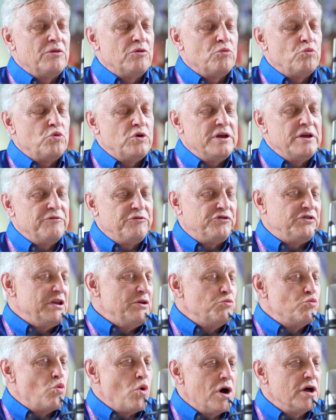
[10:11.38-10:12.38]
We have
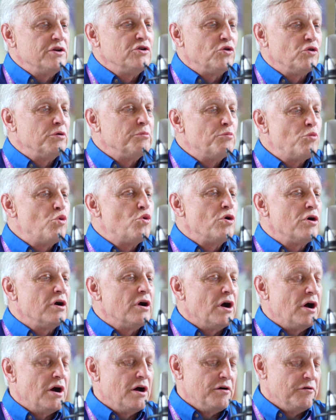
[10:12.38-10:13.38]
seen one or more
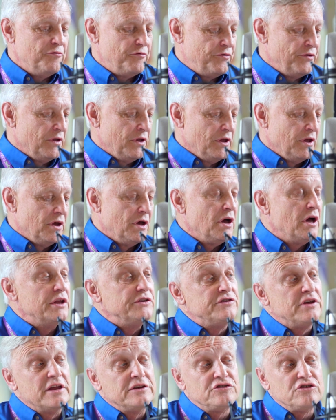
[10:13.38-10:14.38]
of
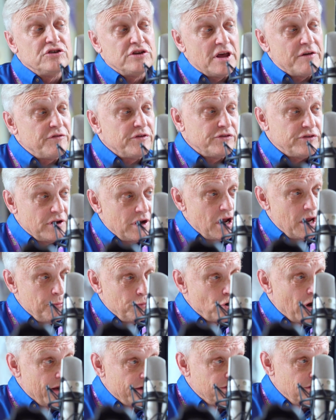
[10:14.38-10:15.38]
attention deficit
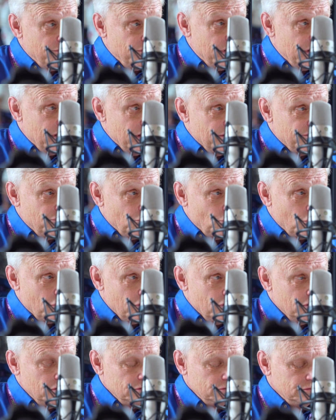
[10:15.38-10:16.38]
hyperactivity
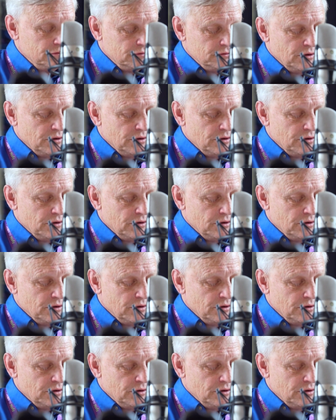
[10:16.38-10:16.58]
disorder,